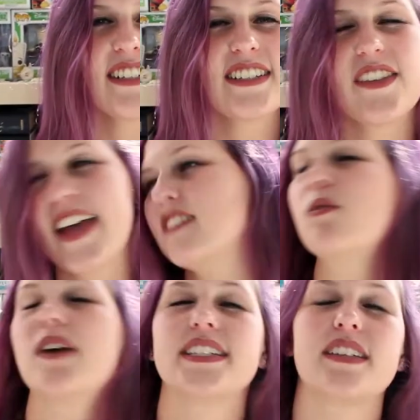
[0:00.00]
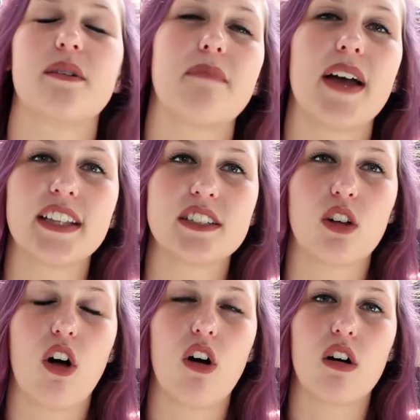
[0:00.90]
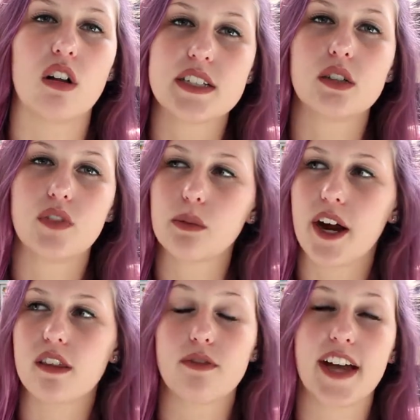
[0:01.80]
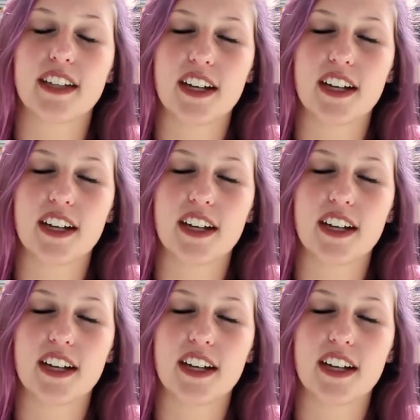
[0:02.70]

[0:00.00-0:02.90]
so that was my little haul. Still very proud of the fact